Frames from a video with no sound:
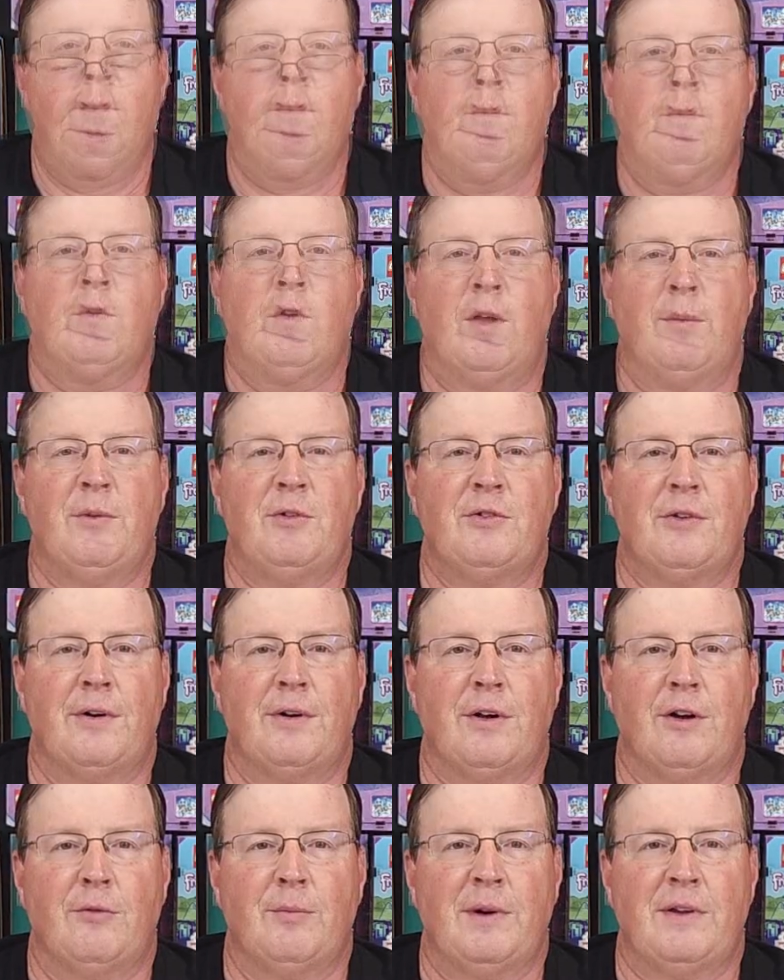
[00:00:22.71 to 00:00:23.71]
So let me start
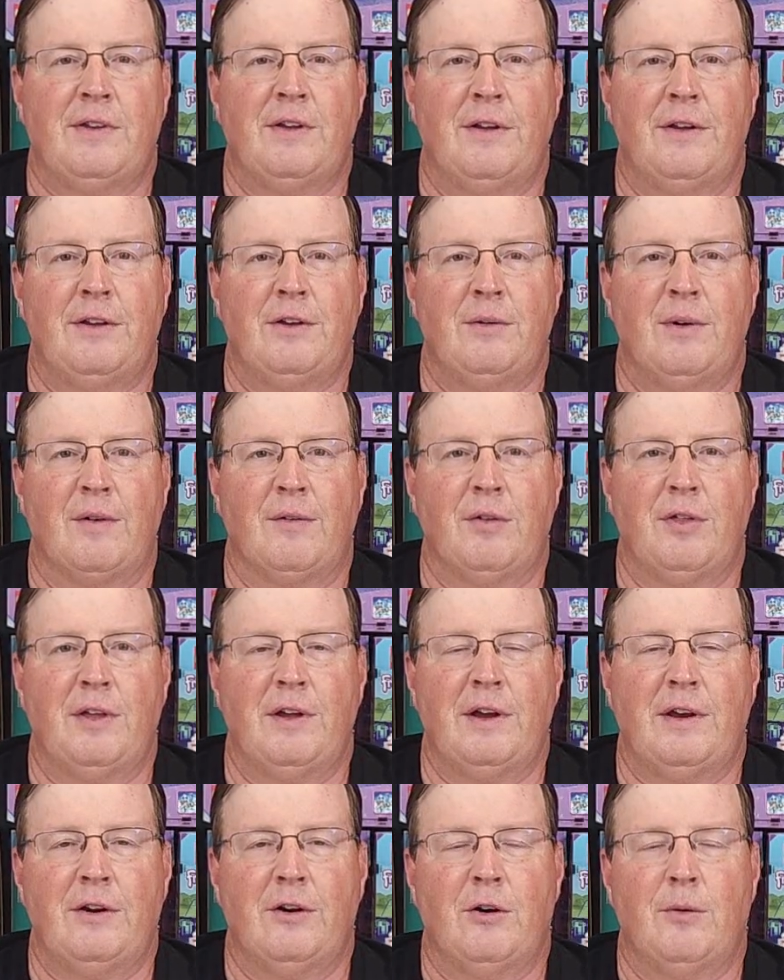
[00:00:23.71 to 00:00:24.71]
off by telling you everything
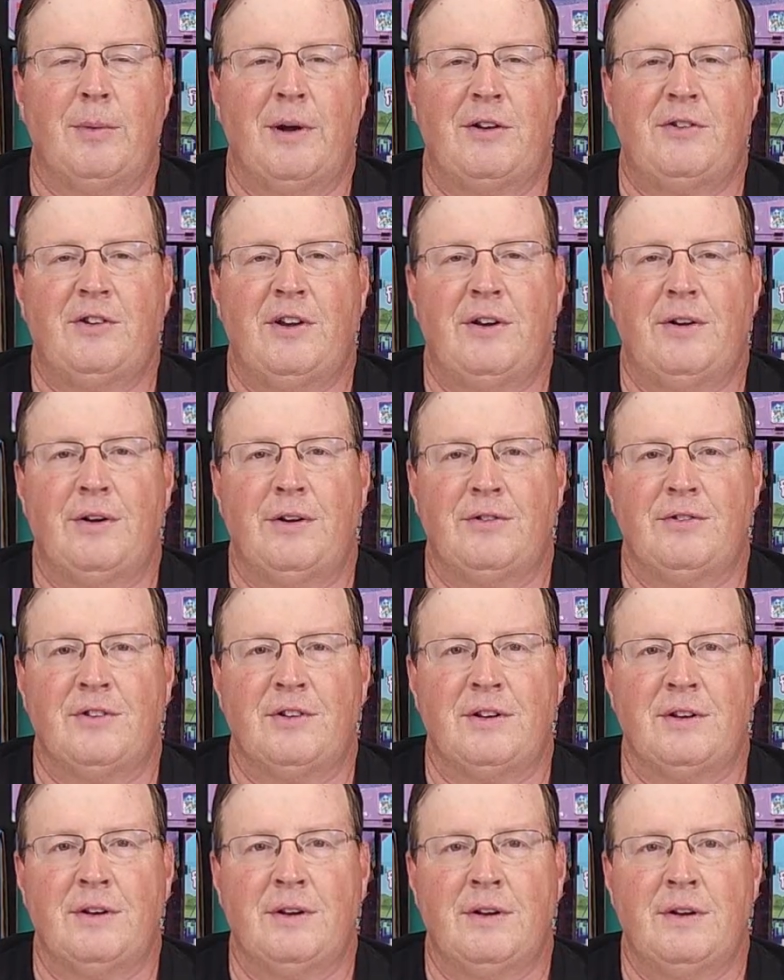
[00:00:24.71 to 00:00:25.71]
I know about Jane Austen.